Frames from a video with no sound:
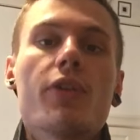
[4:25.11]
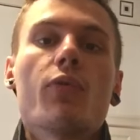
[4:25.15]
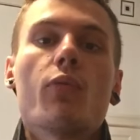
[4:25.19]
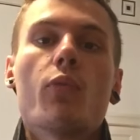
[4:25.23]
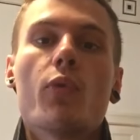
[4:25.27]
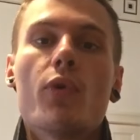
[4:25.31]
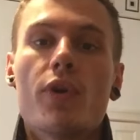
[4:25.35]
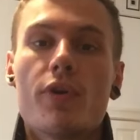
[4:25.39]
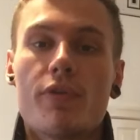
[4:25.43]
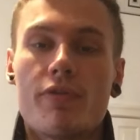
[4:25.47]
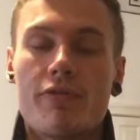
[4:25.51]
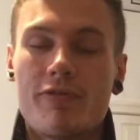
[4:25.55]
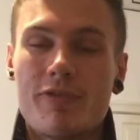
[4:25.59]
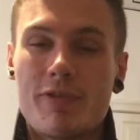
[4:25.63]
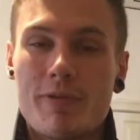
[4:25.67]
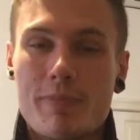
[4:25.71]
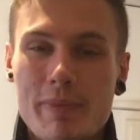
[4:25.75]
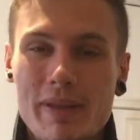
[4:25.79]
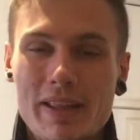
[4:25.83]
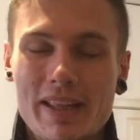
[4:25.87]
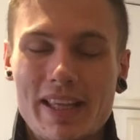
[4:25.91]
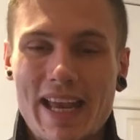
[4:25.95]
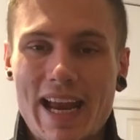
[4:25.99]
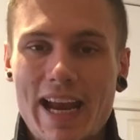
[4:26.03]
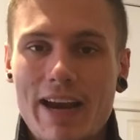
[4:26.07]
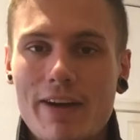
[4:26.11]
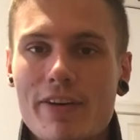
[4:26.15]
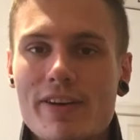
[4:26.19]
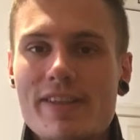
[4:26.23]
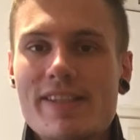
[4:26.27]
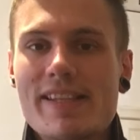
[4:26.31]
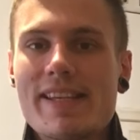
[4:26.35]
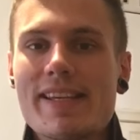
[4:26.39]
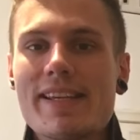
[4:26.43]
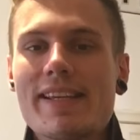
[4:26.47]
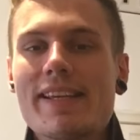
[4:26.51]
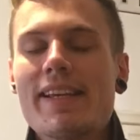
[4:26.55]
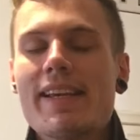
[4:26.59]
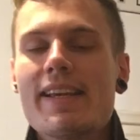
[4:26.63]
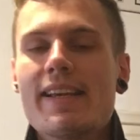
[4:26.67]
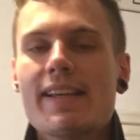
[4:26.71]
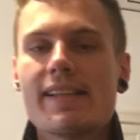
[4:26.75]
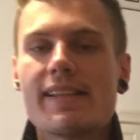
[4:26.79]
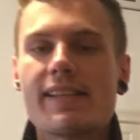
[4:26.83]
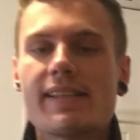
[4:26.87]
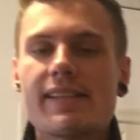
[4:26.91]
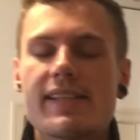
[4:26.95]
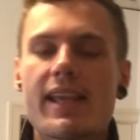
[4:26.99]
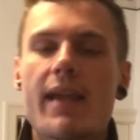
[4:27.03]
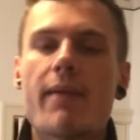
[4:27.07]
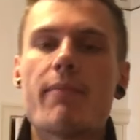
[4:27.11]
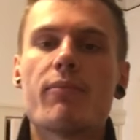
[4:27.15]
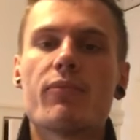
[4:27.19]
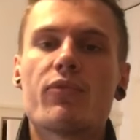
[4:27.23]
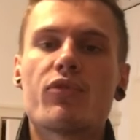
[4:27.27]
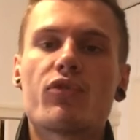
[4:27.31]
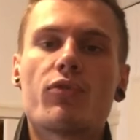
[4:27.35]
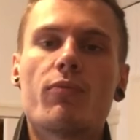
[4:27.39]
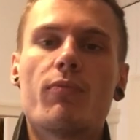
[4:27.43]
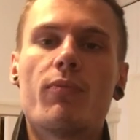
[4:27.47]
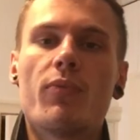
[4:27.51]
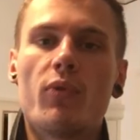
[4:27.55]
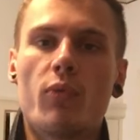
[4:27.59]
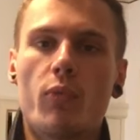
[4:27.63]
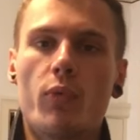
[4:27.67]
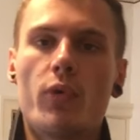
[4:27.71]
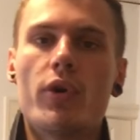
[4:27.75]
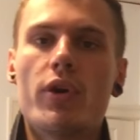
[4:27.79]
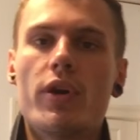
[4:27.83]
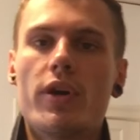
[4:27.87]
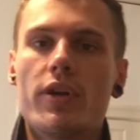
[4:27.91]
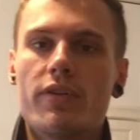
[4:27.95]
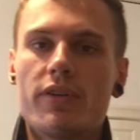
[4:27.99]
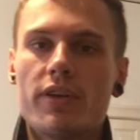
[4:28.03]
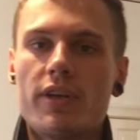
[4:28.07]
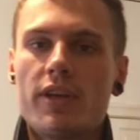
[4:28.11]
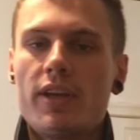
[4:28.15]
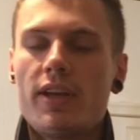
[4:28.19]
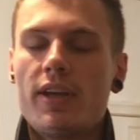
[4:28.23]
The word familiarity stems from the word